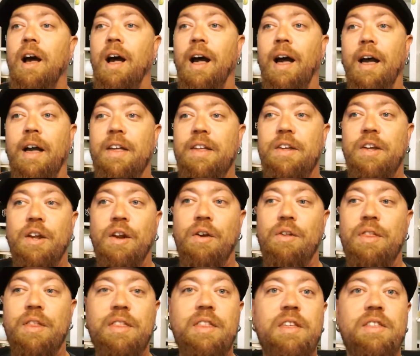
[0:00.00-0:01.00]
Uh, you
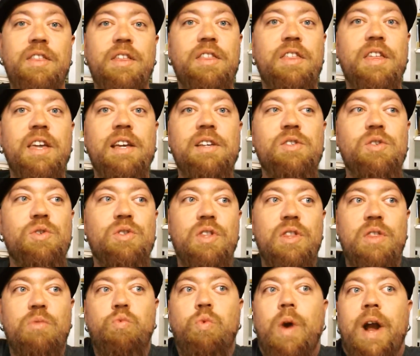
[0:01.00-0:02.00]
know, the, the things
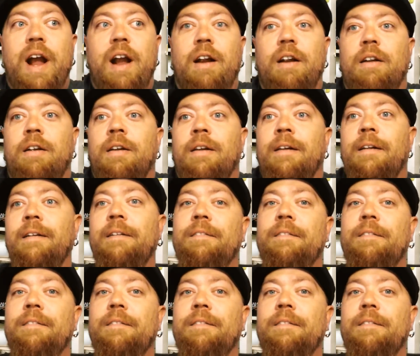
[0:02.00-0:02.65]
where